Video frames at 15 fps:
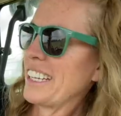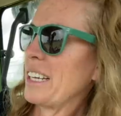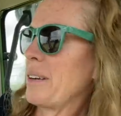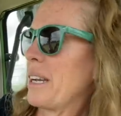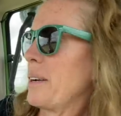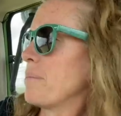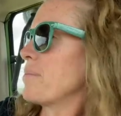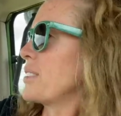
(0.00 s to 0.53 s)

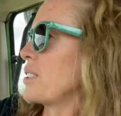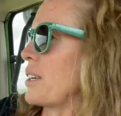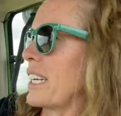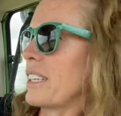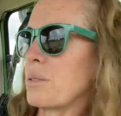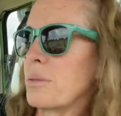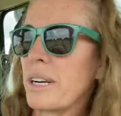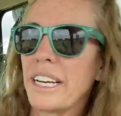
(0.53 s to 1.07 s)
Anyway, so I
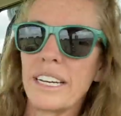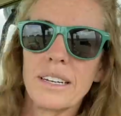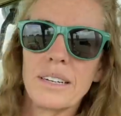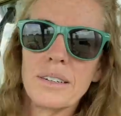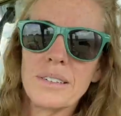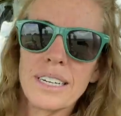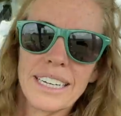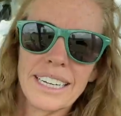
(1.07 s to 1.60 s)
get the
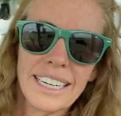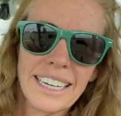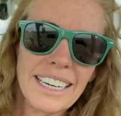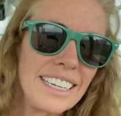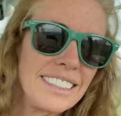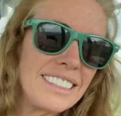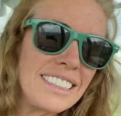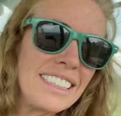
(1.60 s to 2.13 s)
radio and I get
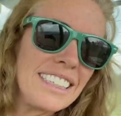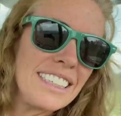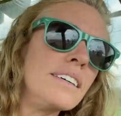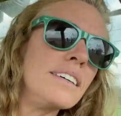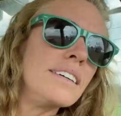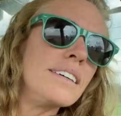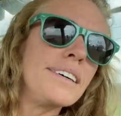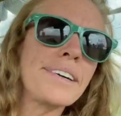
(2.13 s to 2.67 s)
AC.
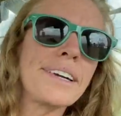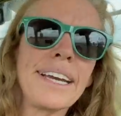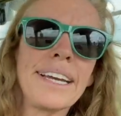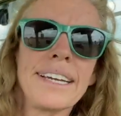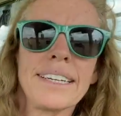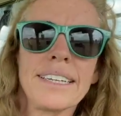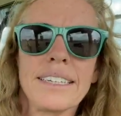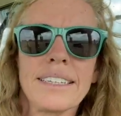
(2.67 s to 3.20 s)
Okay,
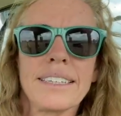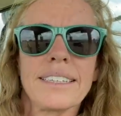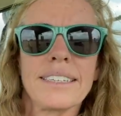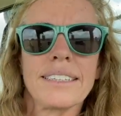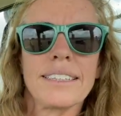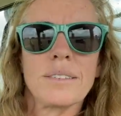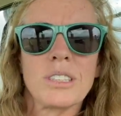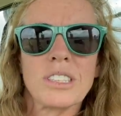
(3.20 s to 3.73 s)

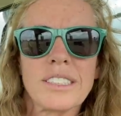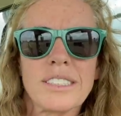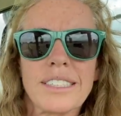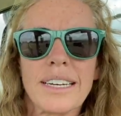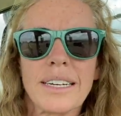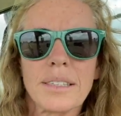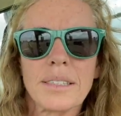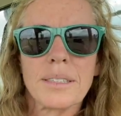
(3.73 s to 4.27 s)
wish us luck.